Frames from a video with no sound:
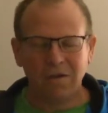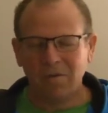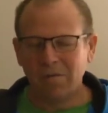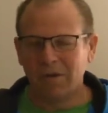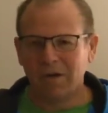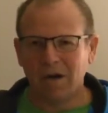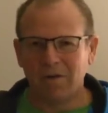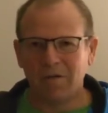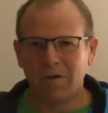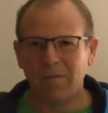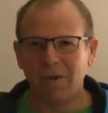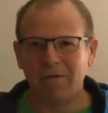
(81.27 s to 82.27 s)
We've been
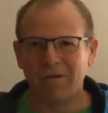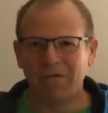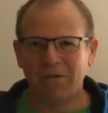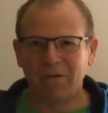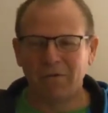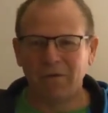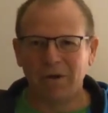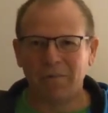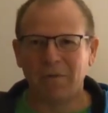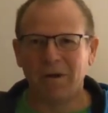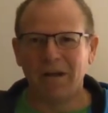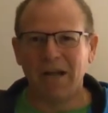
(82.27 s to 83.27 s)
covering them every single
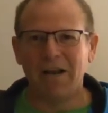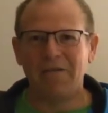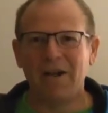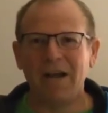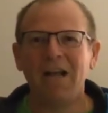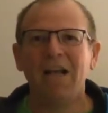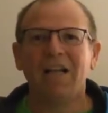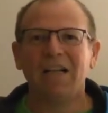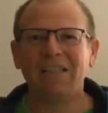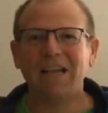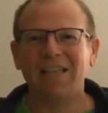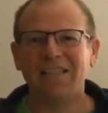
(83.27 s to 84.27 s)
week. But in any event,
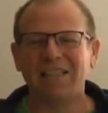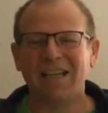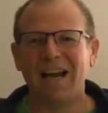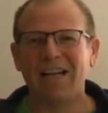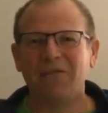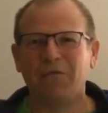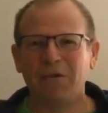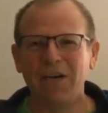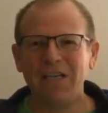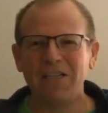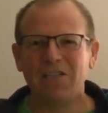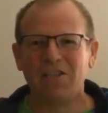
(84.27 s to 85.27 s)
let's get to today's
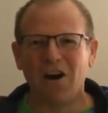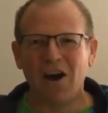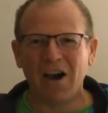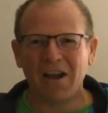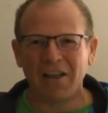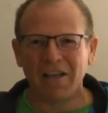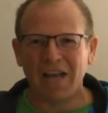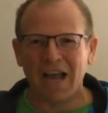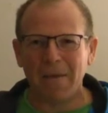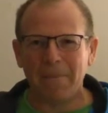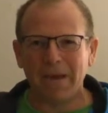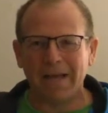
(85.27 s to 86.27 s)
free dog of the
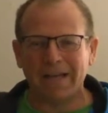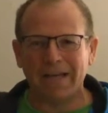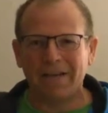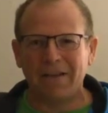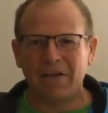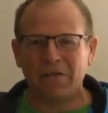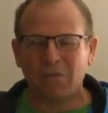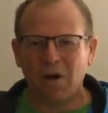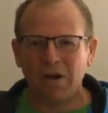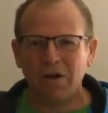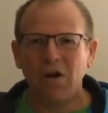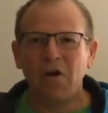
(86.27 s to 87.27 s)
day pick, and in this
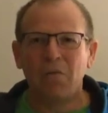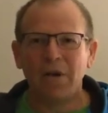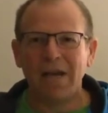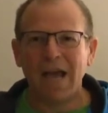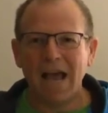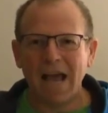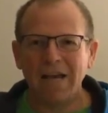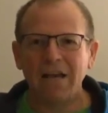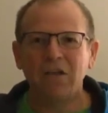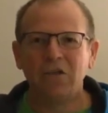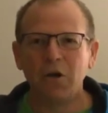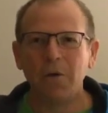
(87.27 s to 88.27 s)
one, we
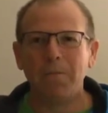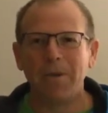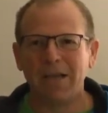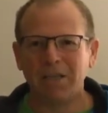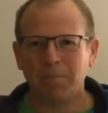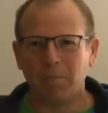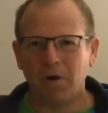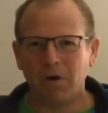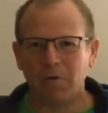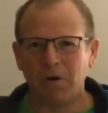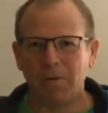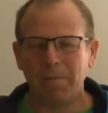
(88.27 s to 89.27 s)
head to
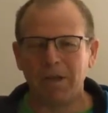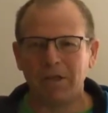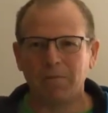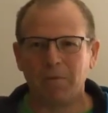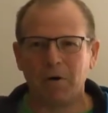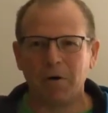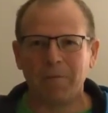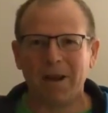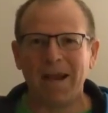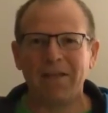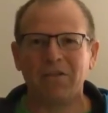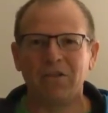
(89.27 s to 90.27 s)
Pittsburgh, where the Pittsburgh
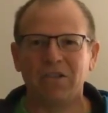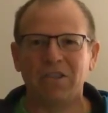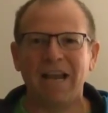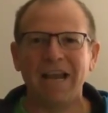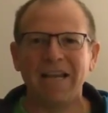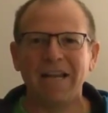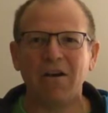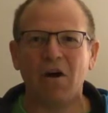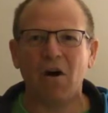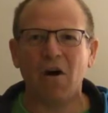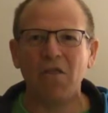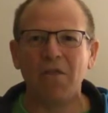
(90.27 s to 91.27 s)
Panthers taking
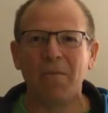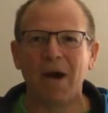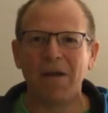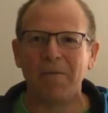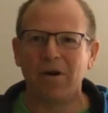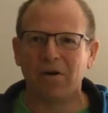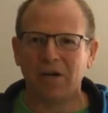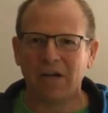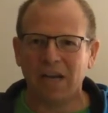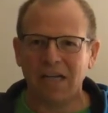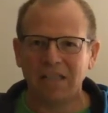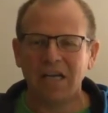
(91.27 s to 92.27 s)
on the Miami
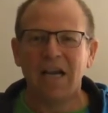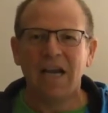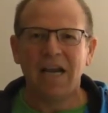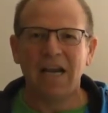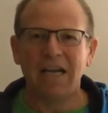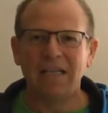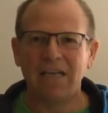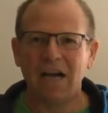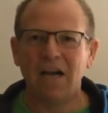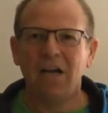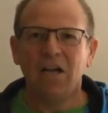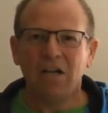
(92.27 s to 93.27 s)
Hurricanes, and
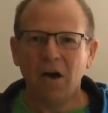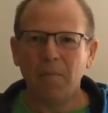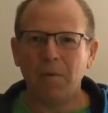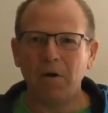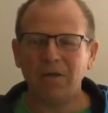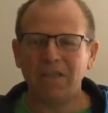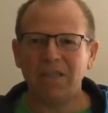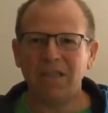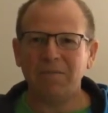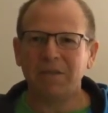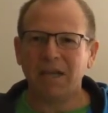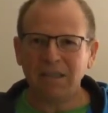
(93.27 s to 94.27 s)
both these
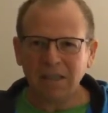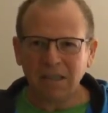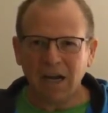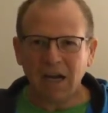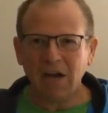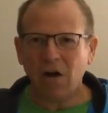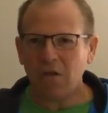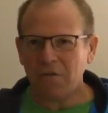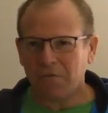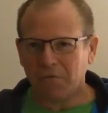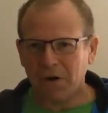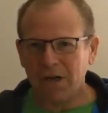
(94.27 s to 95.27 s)
teams, I say, kind of on
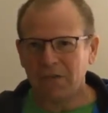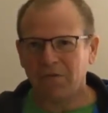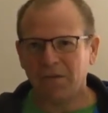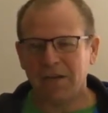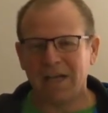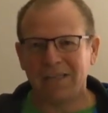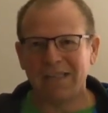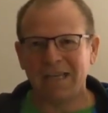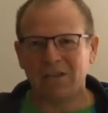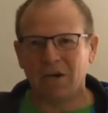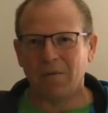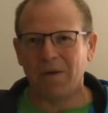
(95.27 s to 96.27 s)
the fringe for the
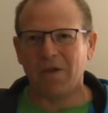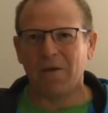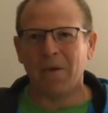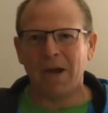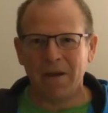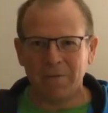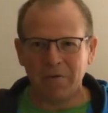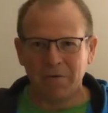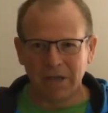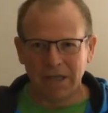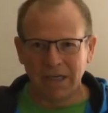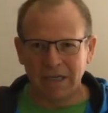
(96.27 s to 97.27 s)
NCAA tournament. I thought Miami
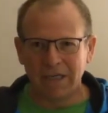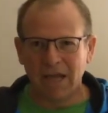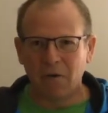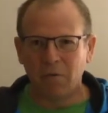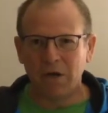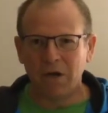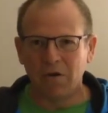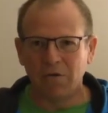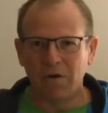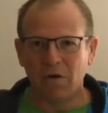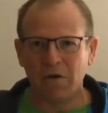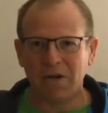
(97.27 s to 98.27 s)
really needed that win
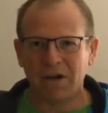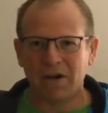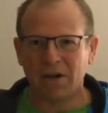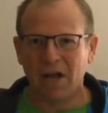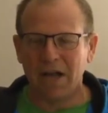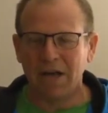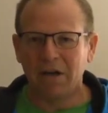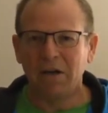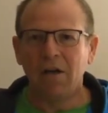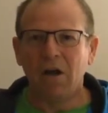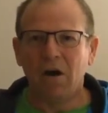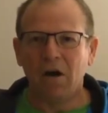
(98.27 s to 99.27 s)
over North
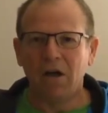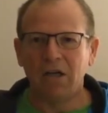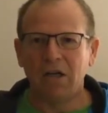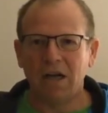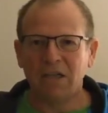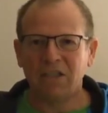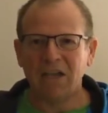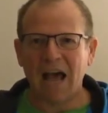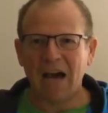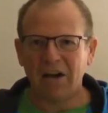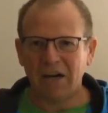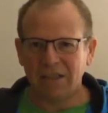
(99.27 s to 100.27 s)
Carolina on
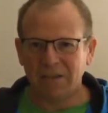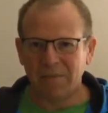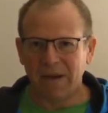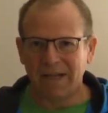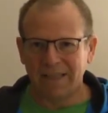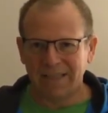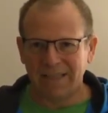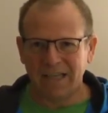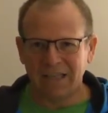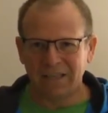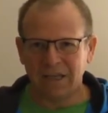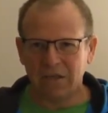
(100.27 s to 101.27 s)
Saturday to make it to the
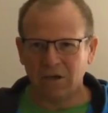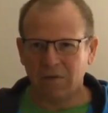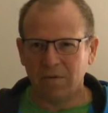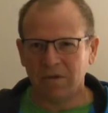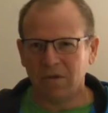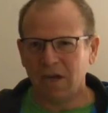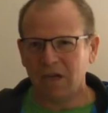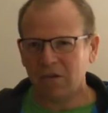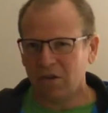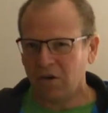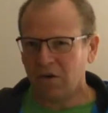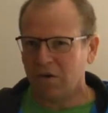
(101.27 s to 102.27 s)
NCAA tournament. So not
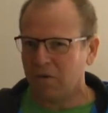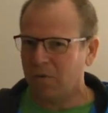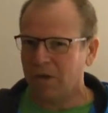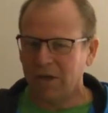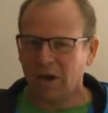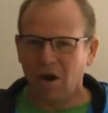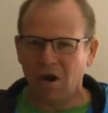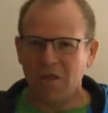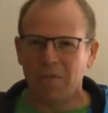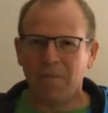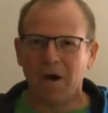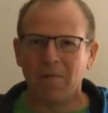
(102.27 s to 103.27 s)
sure they're really
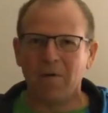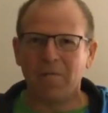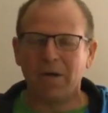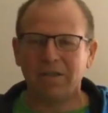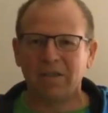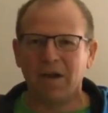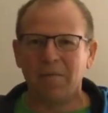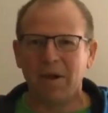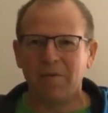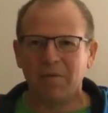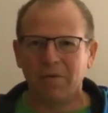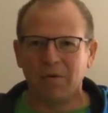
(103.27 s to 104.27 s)
on the bubble, but
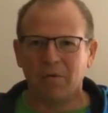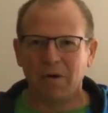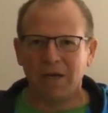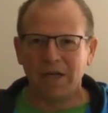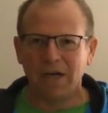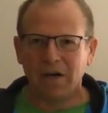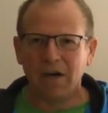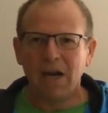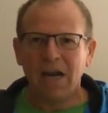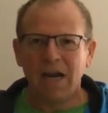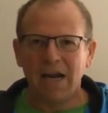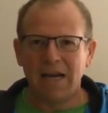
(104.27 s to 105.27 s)
maybe with a win here
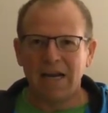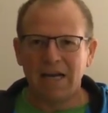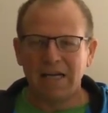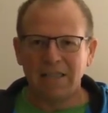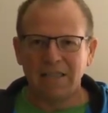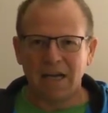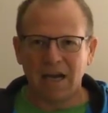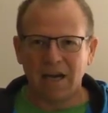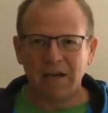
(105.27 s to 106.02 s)
and